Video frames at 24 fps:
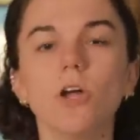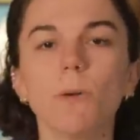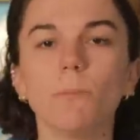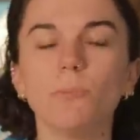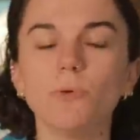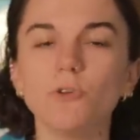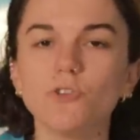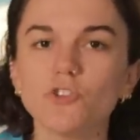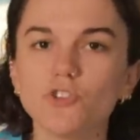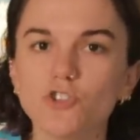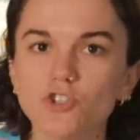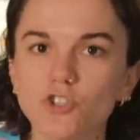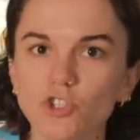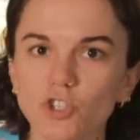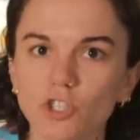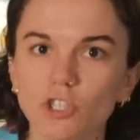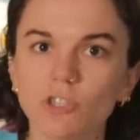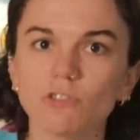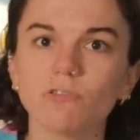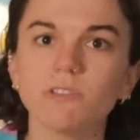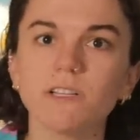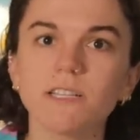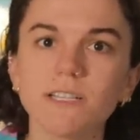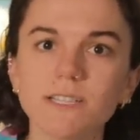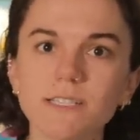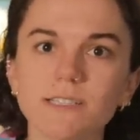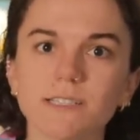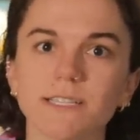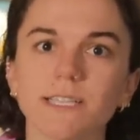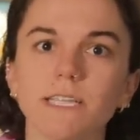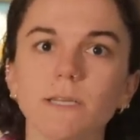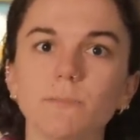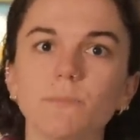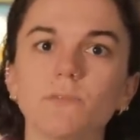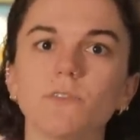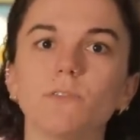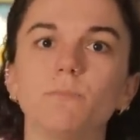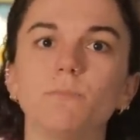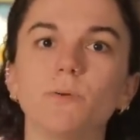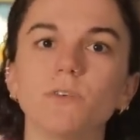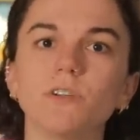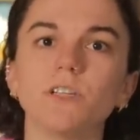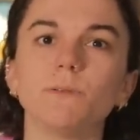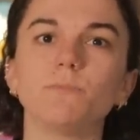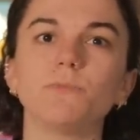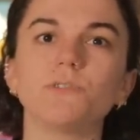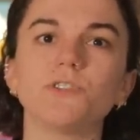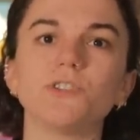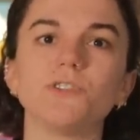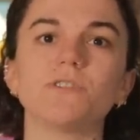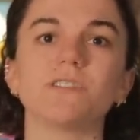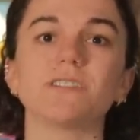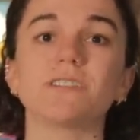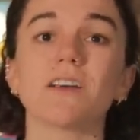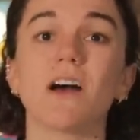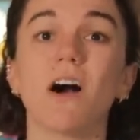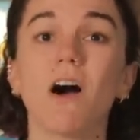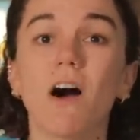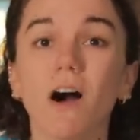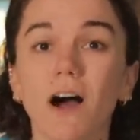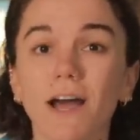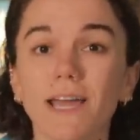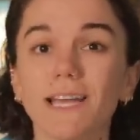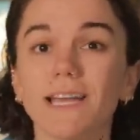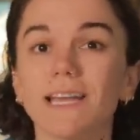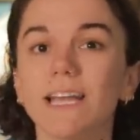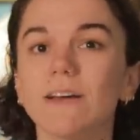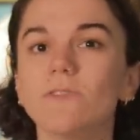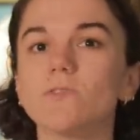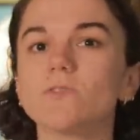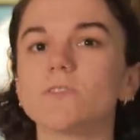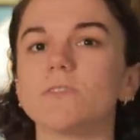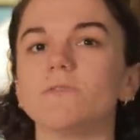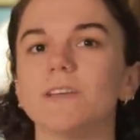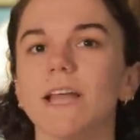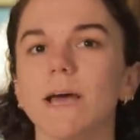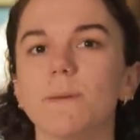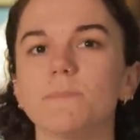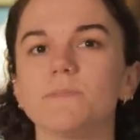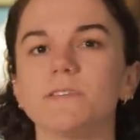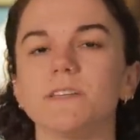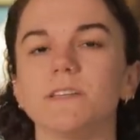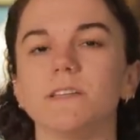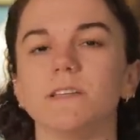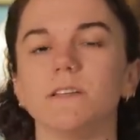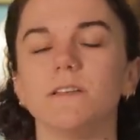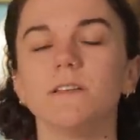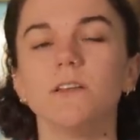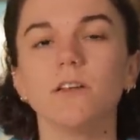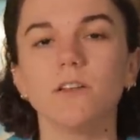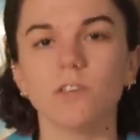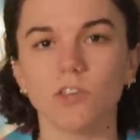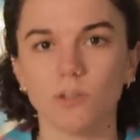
but during sleep, the body produces higher levels of leptin,